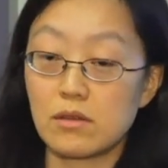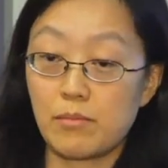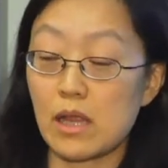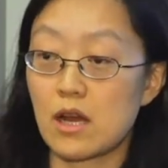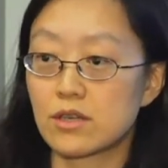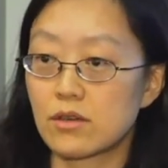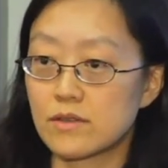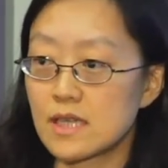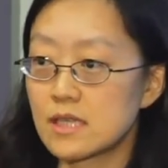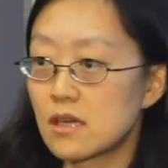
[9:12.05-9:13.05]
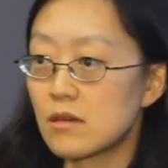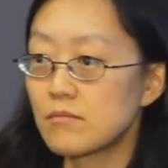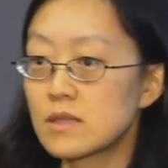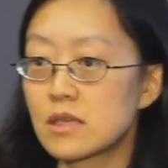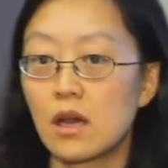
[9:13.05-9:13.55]
biological
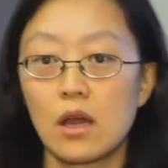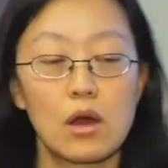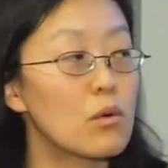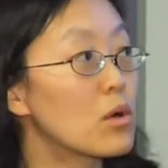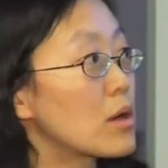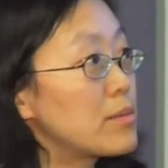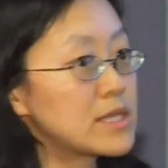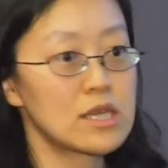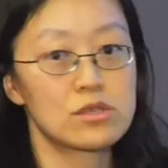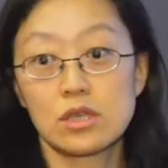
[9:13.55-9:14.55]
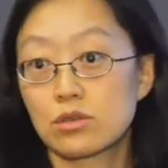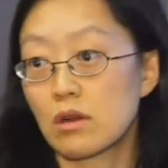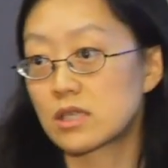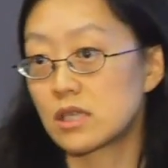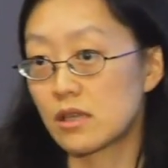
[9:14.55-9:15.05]
systems, or potentially
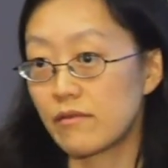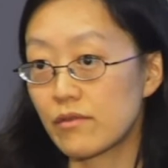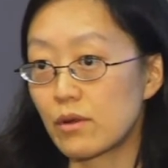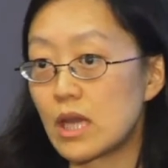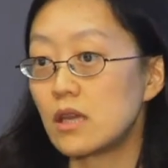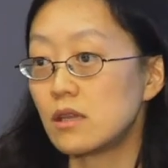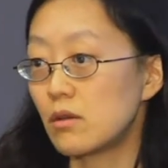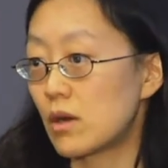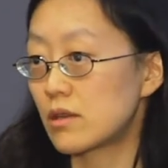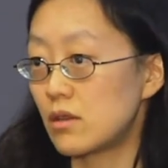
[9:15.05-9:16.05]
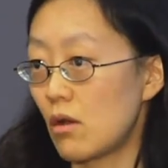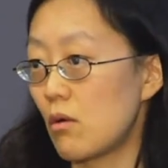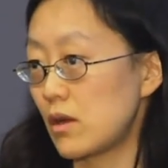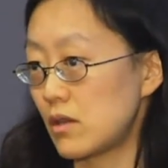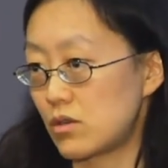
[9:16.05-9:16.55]
drug delivery, and you want to know
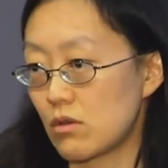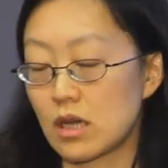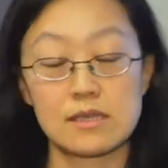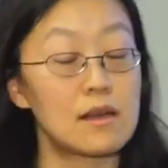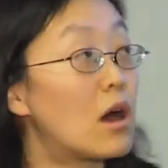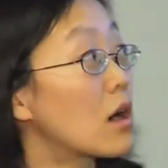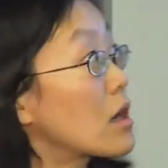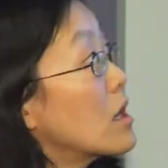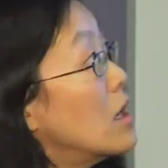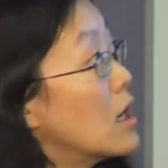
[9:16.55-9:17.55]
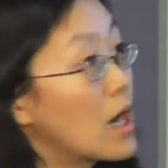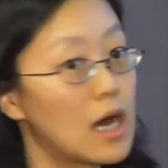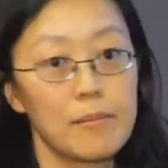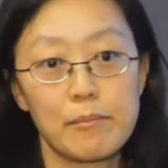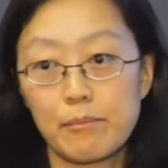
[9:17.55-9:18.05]
where the drugs are.
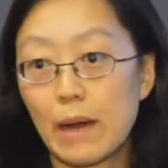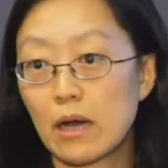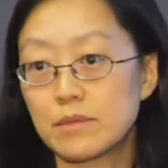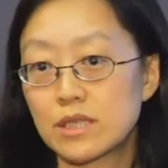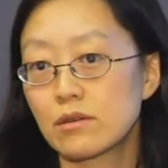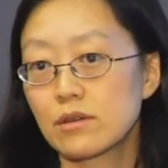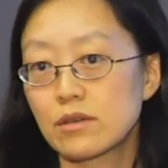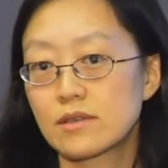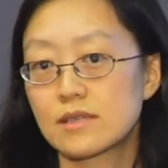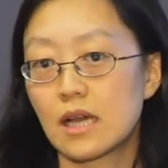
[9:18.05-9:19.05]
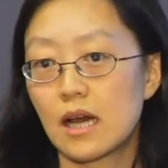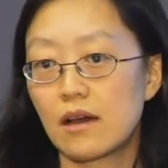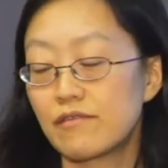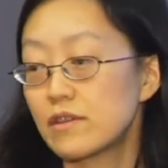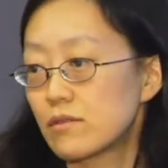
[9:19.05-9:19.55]
Biomaterials
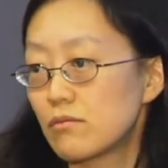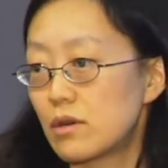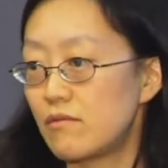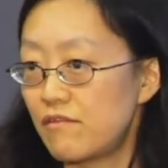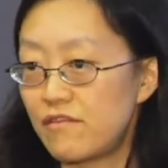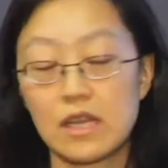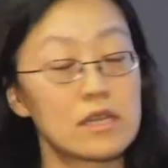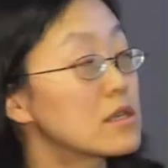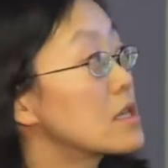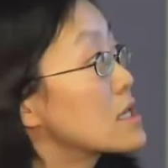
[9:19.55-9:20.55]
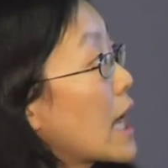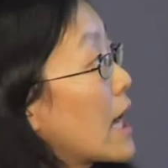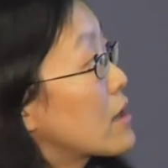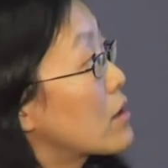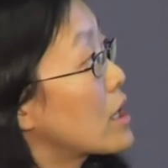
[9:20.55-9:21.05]
field would fit into this
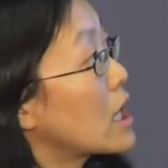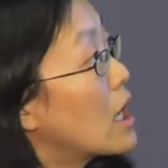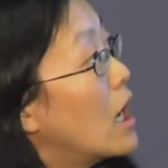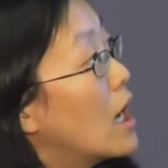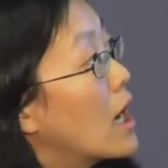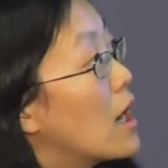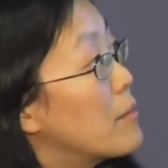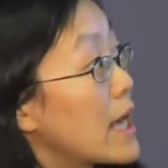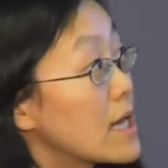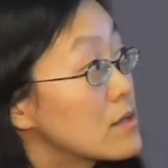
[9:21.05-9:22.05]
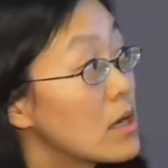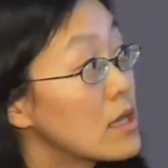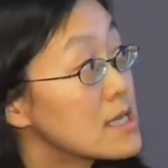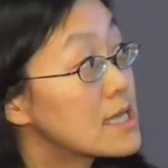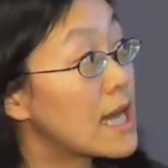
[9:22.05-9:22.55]
category. As well as